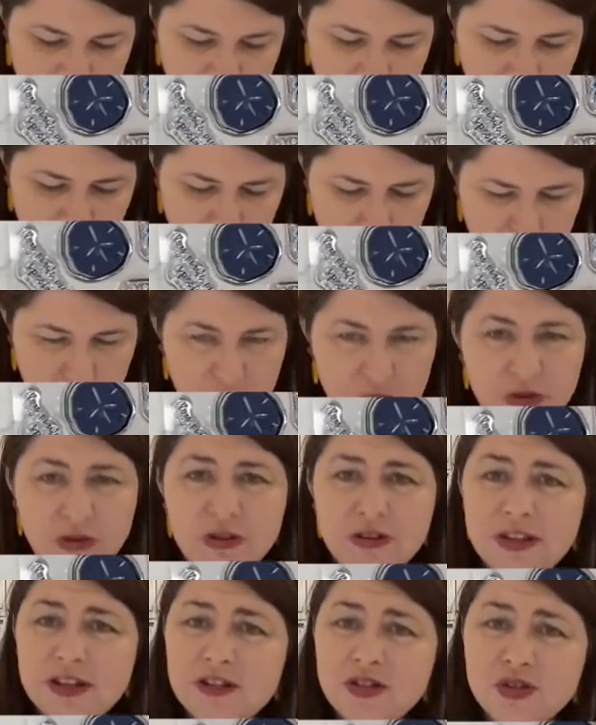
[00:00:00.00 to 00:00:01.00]

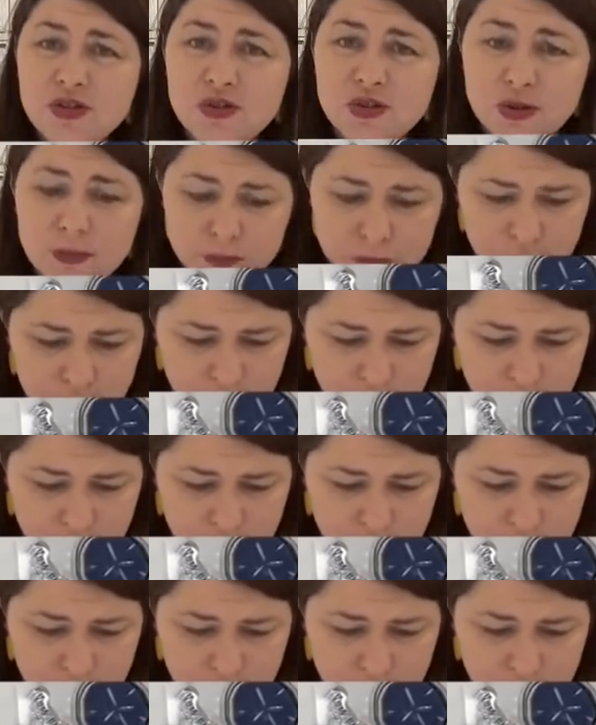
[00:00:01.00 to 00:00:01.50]
Oh, that's super